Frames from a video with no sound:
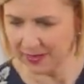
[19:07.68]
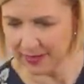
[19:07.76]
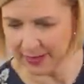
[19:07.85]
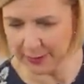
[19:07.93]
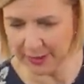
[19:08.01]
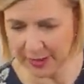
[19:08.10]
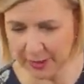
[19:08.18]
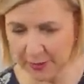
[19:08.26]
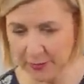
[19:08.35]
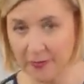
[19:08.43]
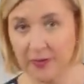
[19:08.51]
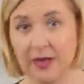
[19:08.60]
There we
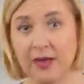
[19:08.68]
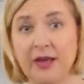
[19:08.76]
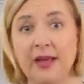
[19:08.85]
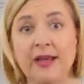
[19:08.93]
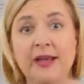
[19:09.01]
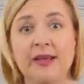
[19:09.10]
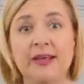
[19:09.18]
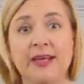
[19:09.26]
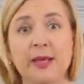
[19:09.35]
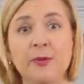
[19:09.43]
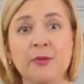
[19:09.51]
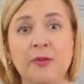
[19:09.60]
go.
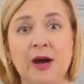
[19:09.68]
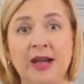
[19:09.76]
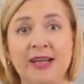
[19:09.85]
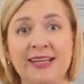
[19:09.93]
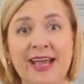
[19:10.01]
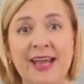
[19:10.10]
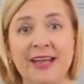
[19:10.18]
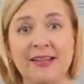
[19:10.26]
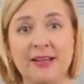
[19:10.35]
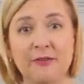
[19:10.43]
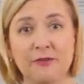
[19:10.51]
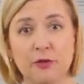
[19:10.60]
Keep in mind, any
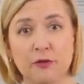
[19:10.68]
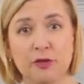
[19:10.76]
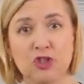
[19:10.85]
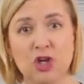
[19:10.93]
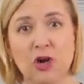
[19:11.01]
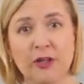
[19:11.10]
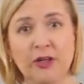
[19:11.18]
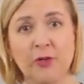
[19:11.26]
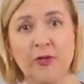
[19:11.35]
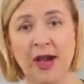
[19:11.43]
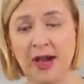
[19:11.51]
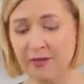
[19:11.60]
leftover chocolate
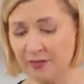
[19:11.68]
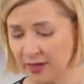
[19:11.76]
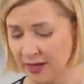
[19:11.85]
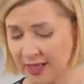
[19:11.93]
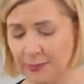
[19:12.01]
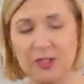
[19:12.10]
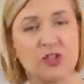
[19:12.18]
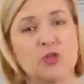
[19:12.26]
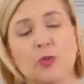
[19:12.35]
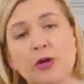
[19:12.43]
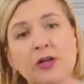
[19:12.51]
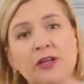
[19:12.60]
you have can be
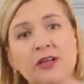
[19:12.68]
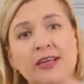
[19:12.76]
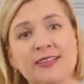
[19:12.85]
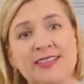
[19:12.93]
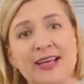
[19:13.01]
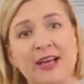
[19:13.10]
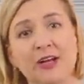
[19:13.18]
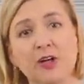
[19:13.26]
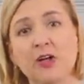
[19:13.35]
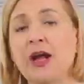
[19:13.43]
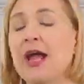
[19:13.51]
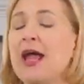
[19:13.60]
just put in a
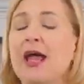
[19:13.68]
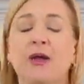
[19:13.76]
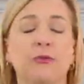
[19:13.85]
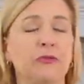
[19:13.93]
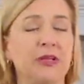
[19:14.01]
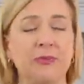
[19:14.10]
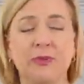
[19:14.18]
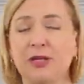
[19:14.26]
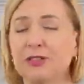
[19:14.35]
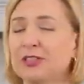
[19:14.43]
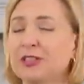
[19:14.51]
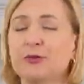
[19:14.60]
container and
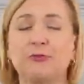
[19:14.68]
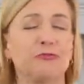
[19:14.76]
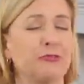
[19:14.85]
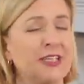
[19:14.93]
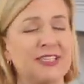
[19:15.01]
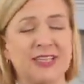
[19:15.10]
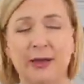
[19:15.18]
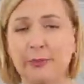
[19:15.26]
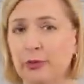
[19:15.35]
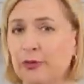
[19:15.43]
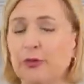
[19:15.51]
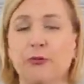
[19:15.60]
remelted,
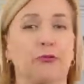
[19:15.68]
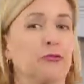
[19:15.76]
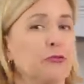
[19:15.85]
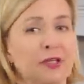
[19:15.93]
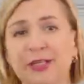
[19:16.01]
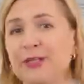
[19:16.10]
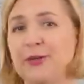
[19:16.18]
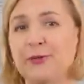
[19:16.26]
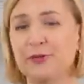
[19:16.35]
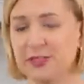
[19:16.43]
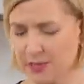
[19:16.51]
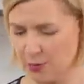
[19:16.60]
retempered,
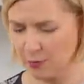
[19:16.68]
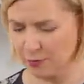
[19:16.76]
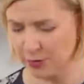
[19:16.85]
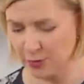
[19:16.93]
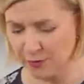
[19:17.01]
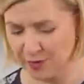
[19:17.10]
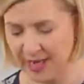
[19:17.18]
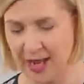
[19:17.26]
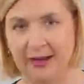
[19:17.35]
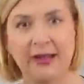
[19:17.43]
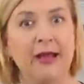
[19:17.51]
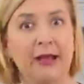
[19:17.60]
reused over and over
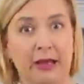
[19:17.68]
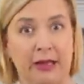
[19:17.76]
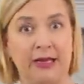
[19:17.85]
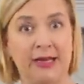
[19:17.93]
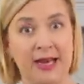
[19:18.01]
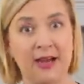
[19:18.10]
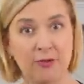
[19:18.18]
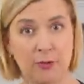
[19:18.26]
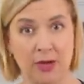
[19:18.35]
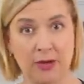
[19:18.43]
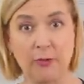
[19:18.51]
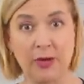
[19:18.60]
again. Never
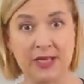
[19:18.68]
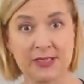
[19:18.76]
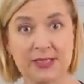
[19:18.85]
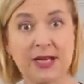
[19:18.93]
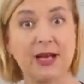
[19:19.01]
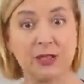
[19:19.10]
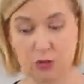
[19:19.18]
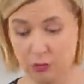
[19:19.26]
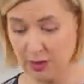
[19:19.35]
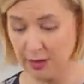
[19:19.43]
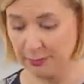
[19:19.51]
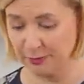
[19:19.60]
want to waste a
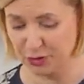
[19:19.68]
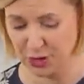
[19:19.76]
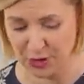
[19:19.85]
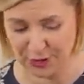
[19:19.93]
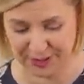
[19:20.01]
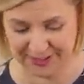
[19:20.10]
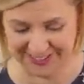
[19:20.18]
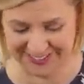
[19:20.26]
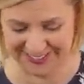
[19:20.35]
drop of chocolate.